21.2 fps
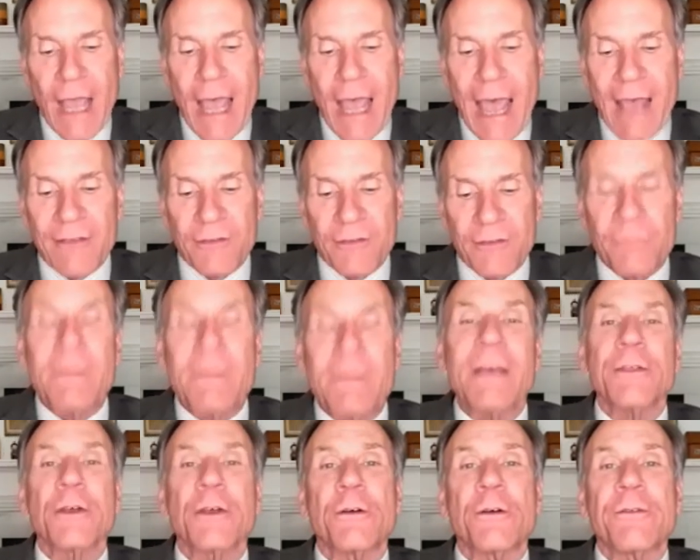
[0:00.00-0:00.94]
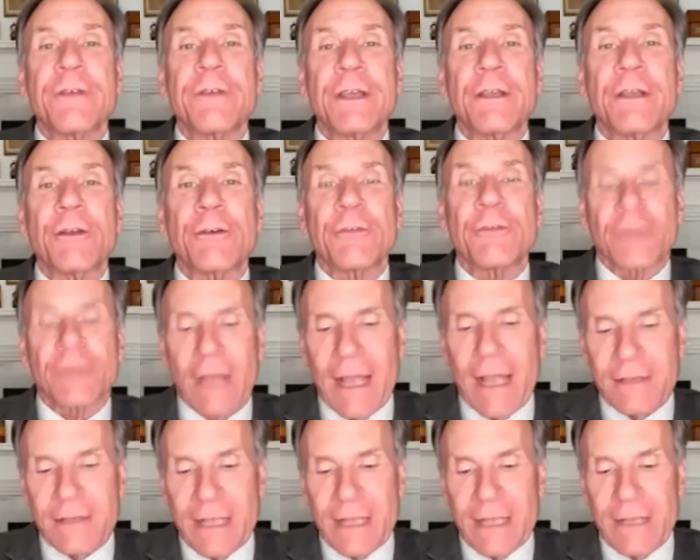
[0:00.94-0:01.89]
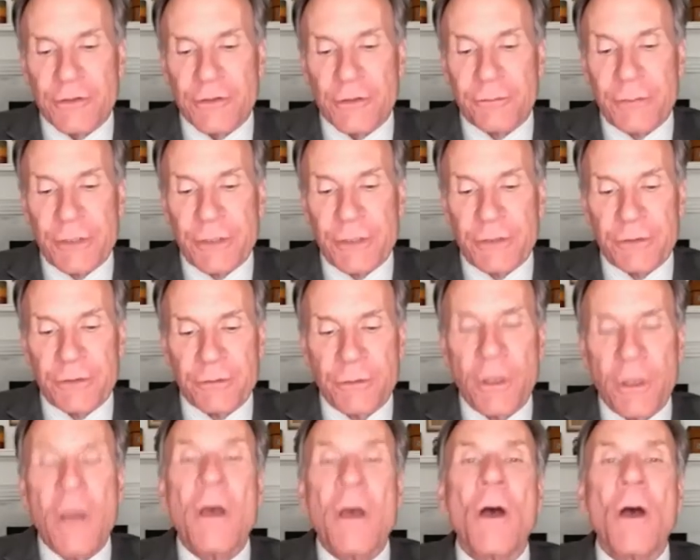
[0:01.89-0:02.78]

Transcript: as mythical figures like Daniel Boone